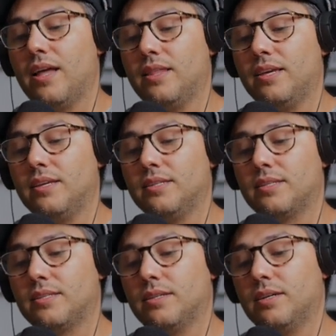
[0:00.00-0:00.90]

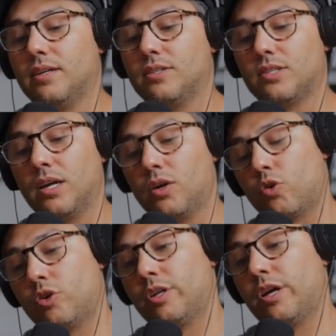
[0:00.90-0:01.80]
these uh, stunt
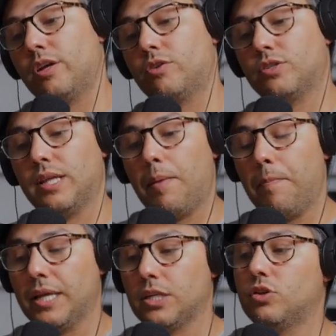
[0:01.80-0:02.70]
coordinators that
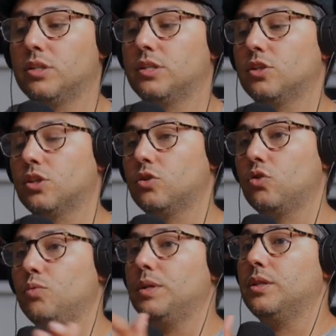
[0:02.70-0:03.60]
make the transition
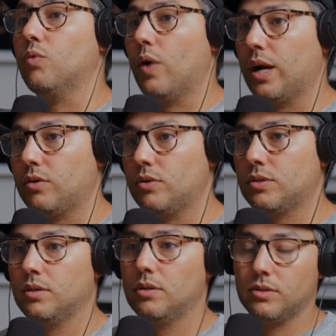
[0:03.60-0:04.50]
to be
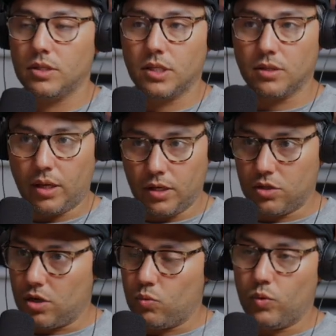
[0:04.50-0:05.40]
directors such as like in
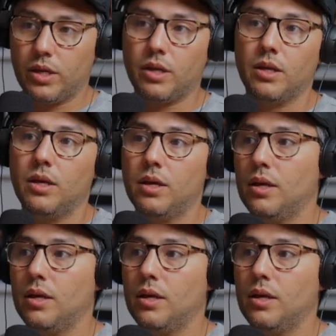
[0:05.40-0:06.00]
john wick